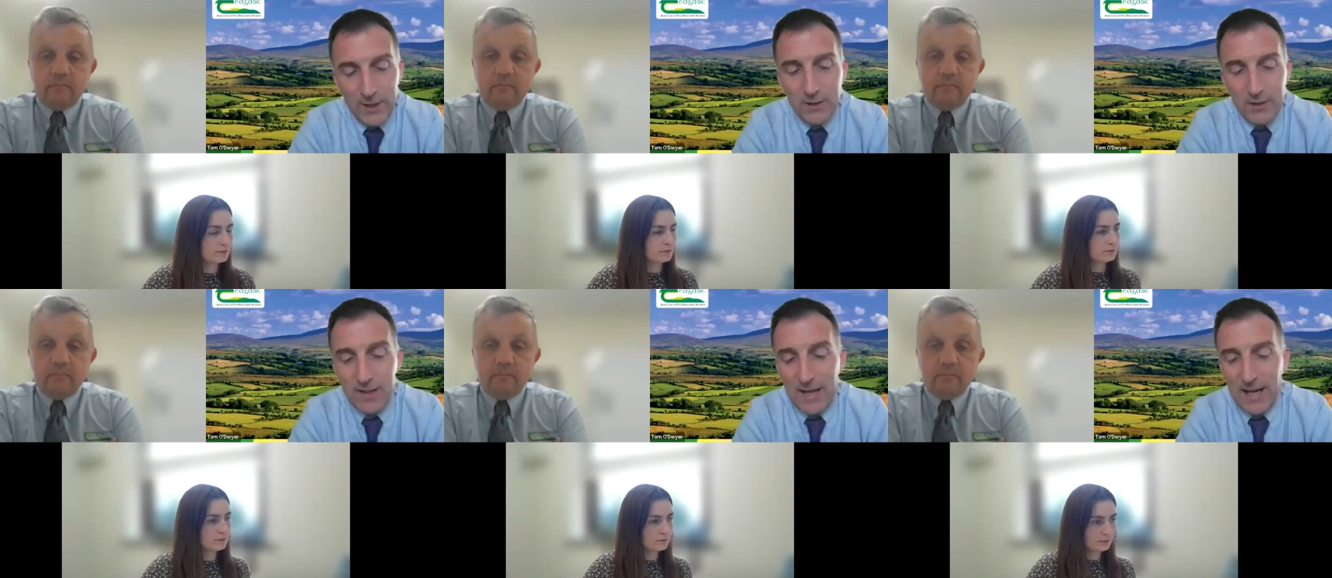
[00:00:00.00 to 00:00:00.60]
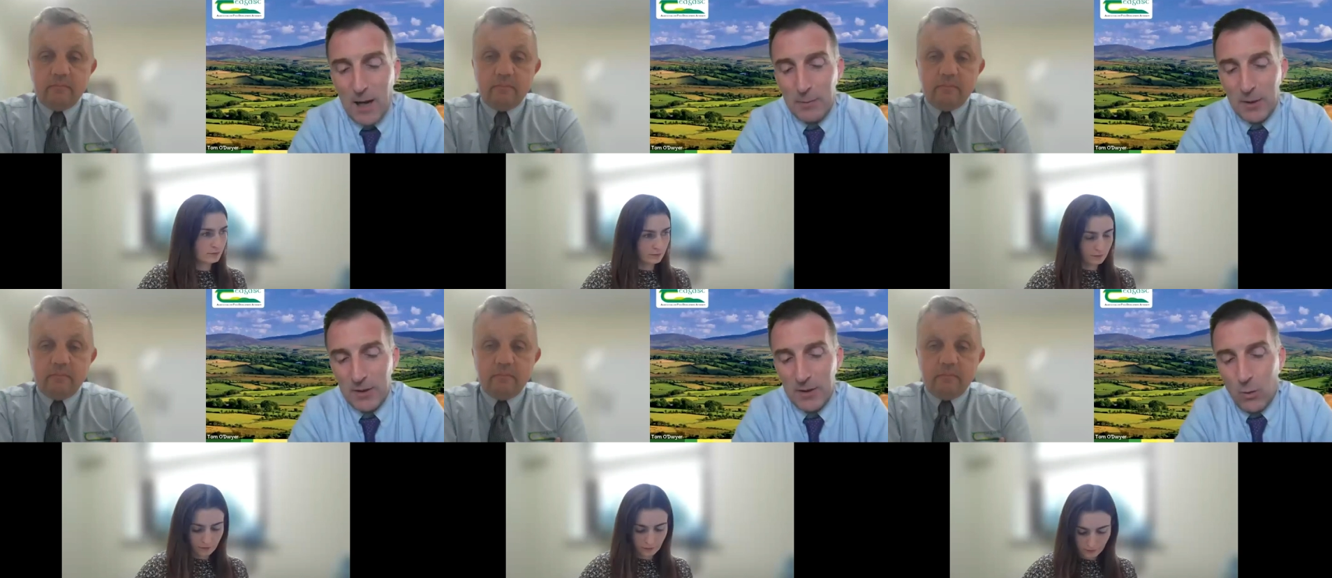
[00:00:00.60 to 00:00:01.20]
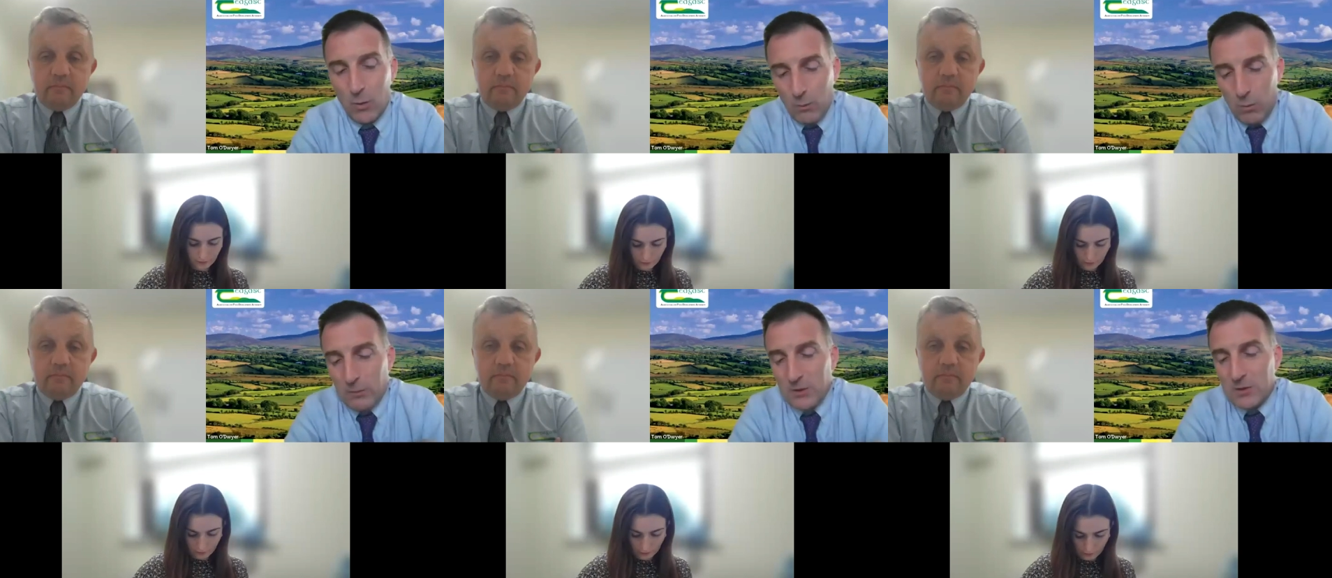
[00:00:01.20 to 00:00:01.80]
Speaker 1: why do you think that happened? You know, wh-
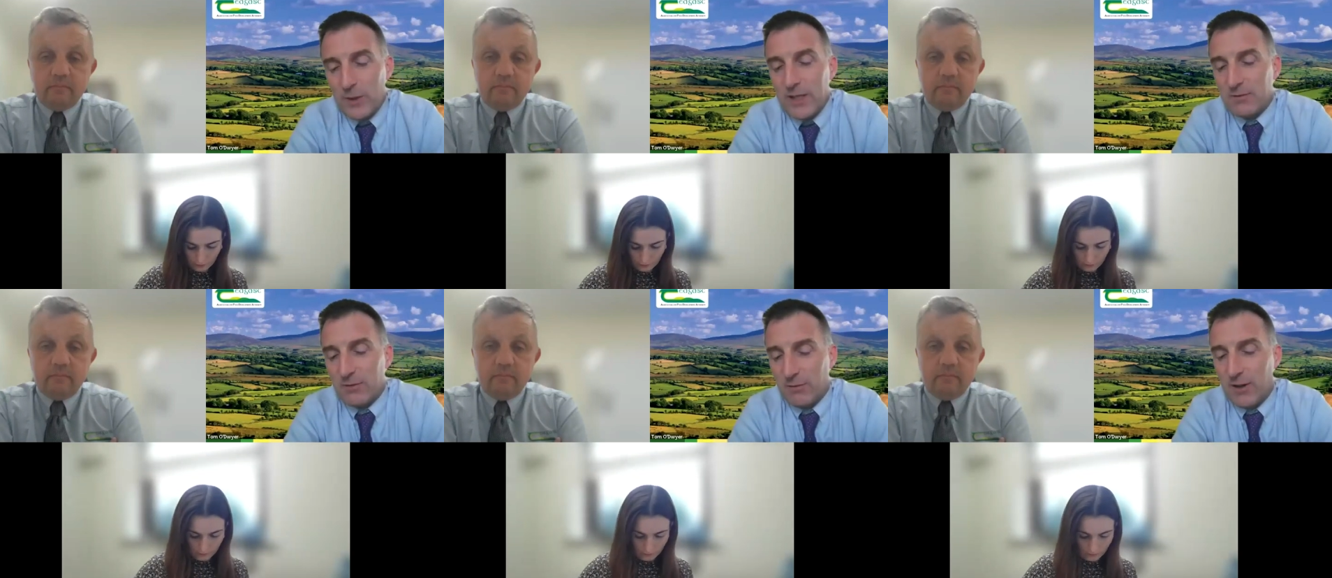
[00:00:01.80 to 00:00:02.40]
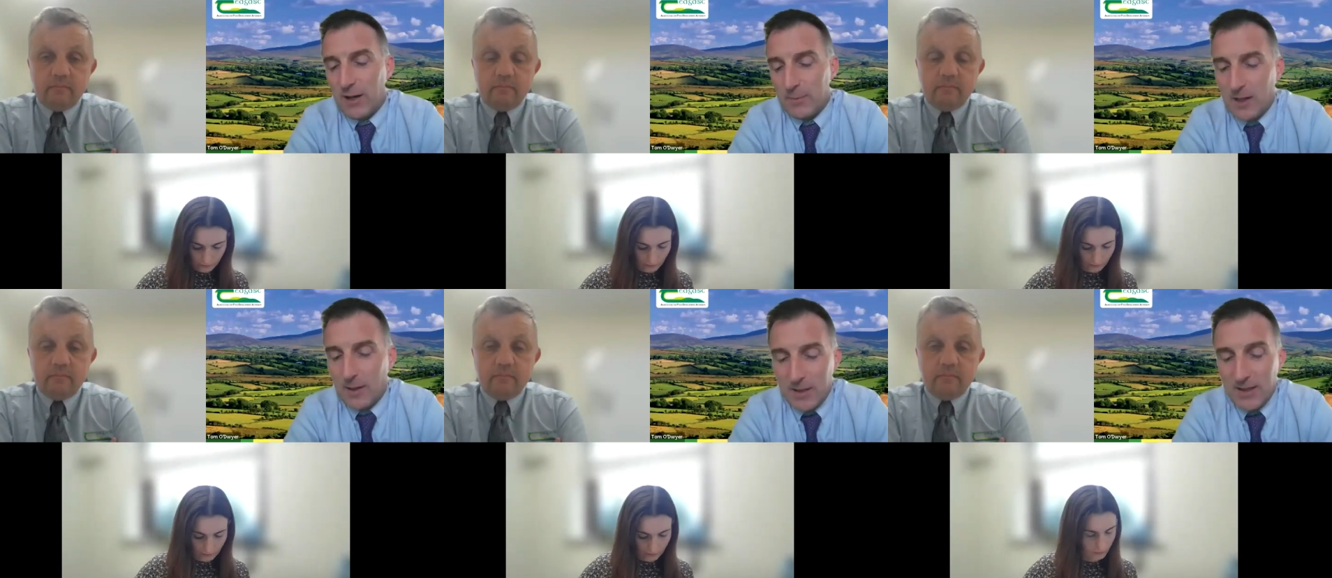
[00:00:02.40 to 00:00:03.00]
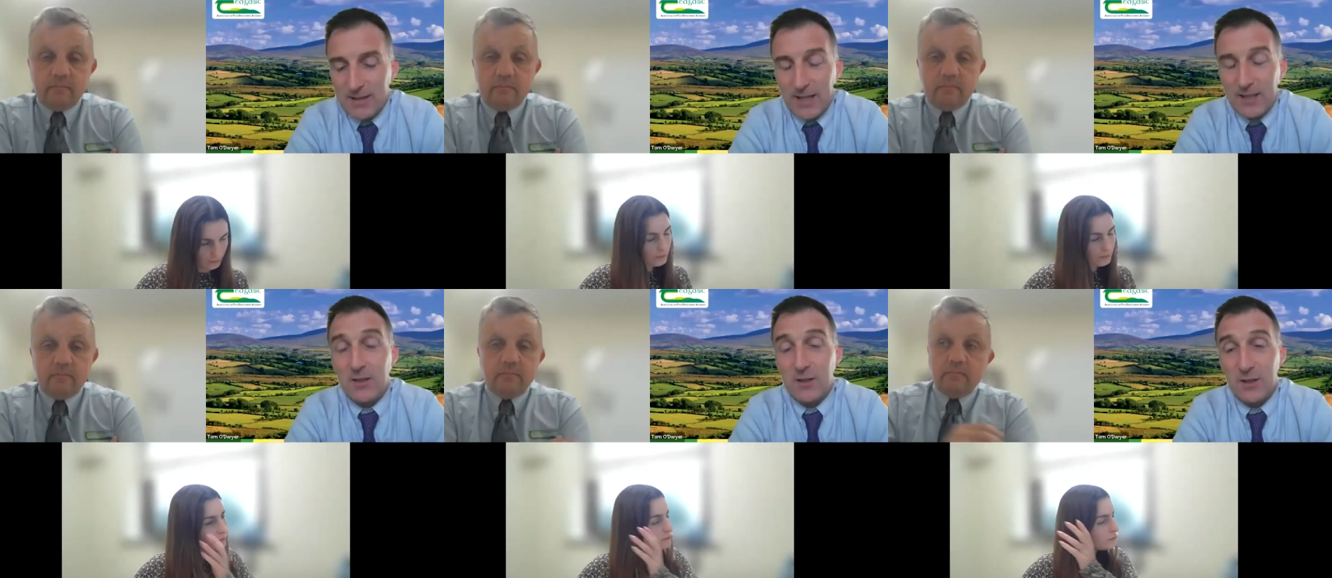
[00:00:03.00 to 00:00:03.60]
what was the reason for farmers adopting that
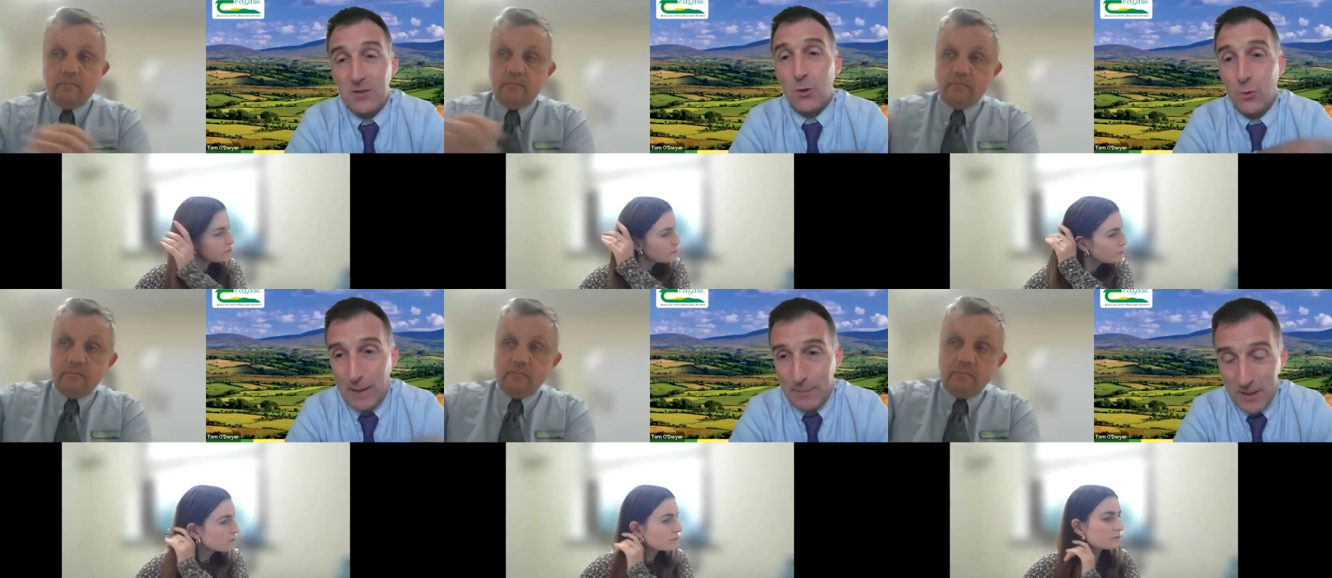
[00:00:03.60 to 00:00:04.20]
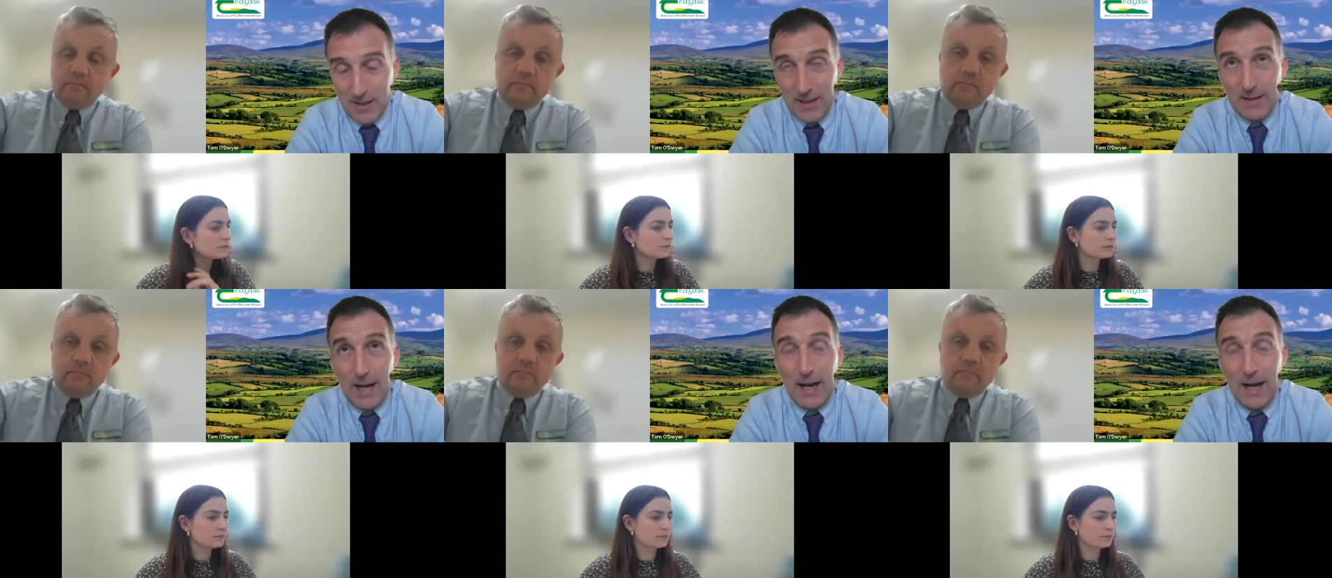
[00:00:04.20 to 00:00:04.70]
technology so rapidly?